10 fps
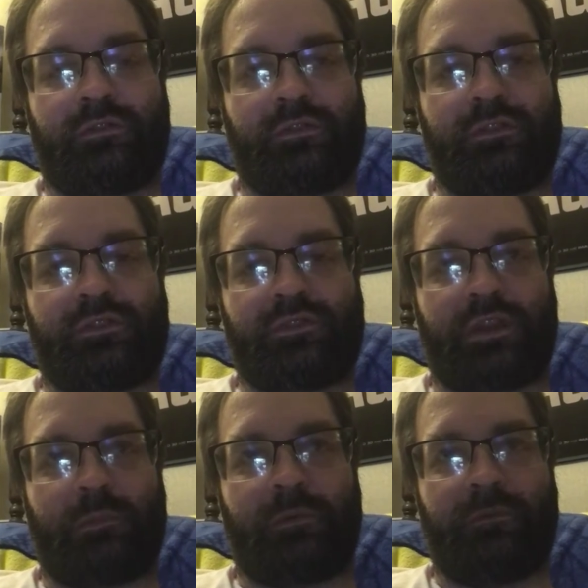heard the string
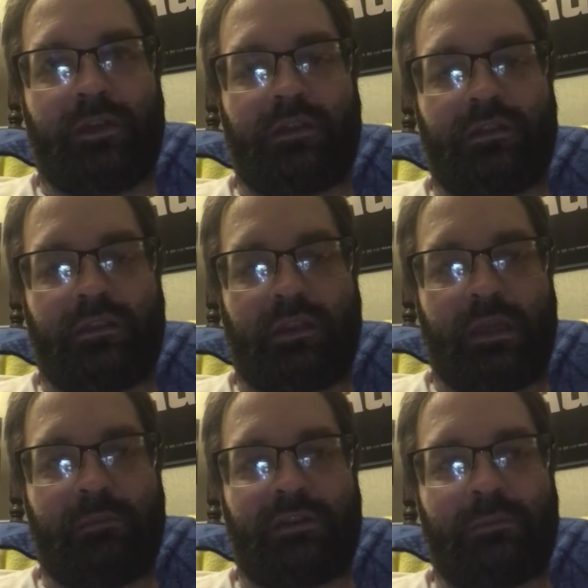of profanity that
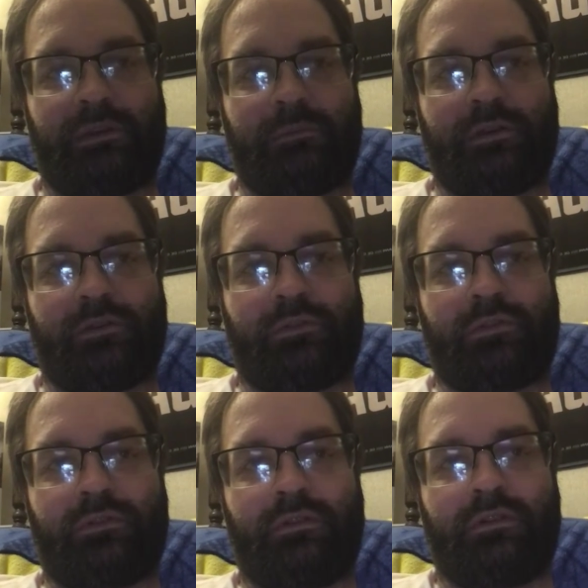came out of my mouth.
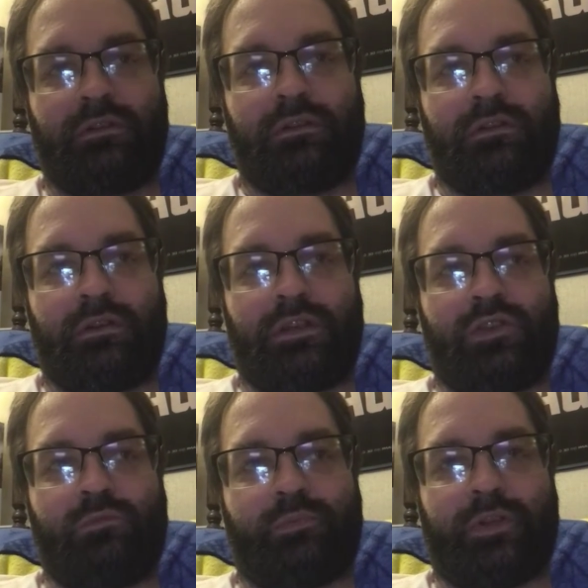Are
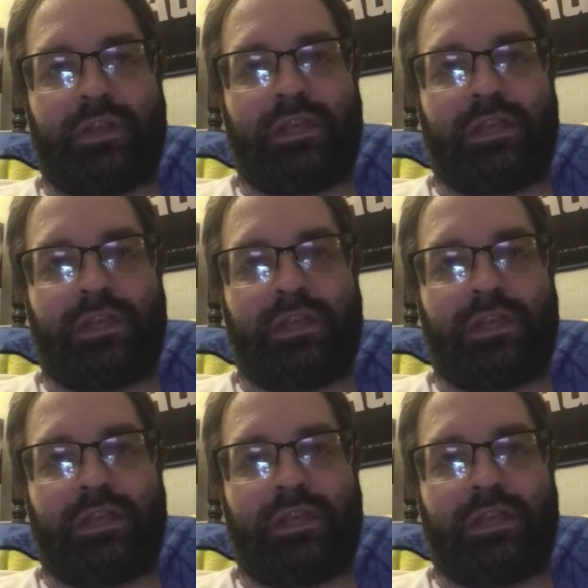you bloody